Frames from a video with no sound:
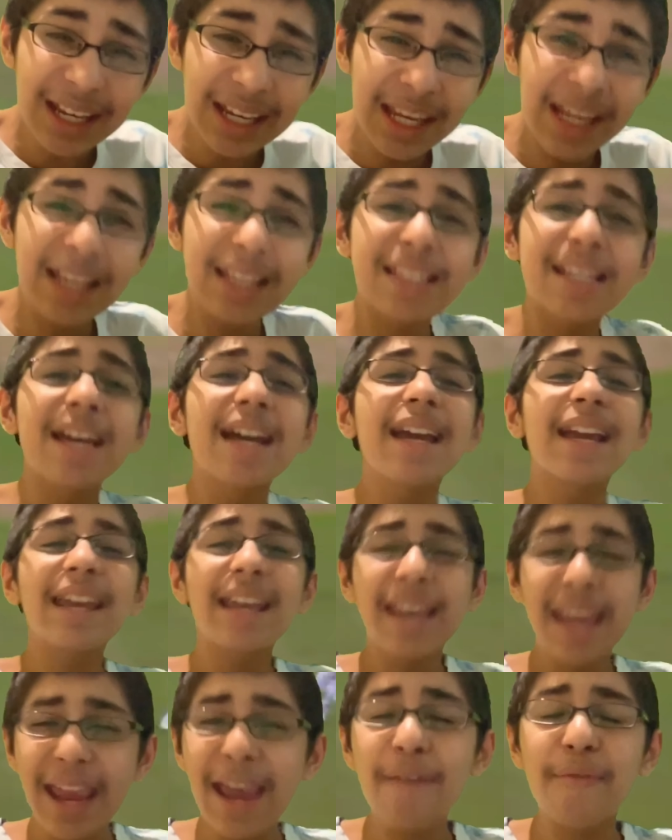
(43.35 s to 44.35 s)
innings
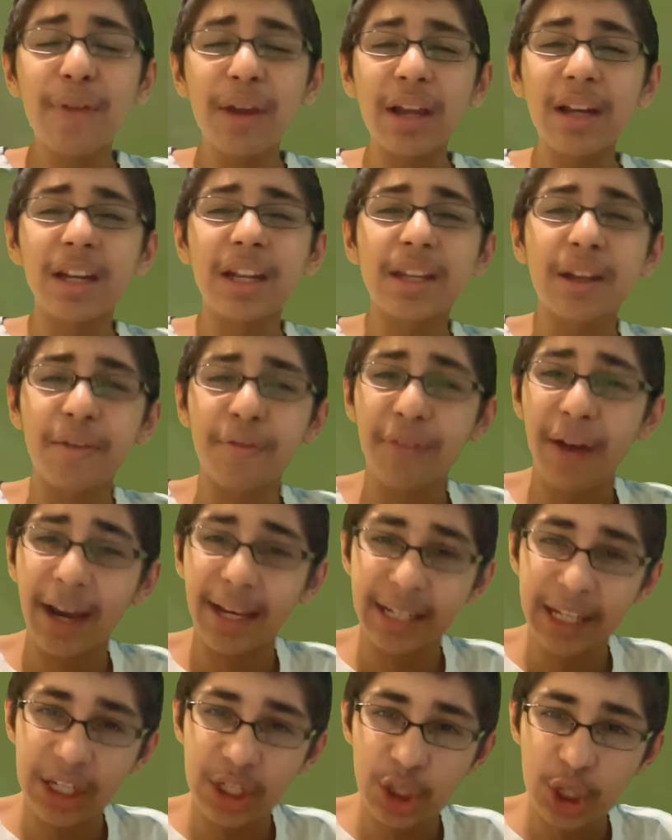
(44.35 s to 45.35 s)
gave England a
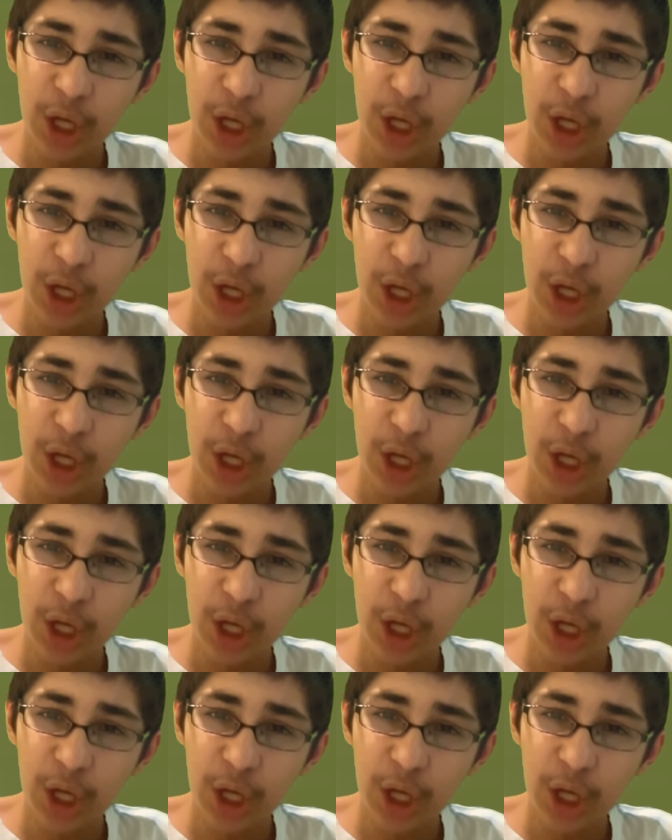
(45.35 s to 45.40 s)
fighting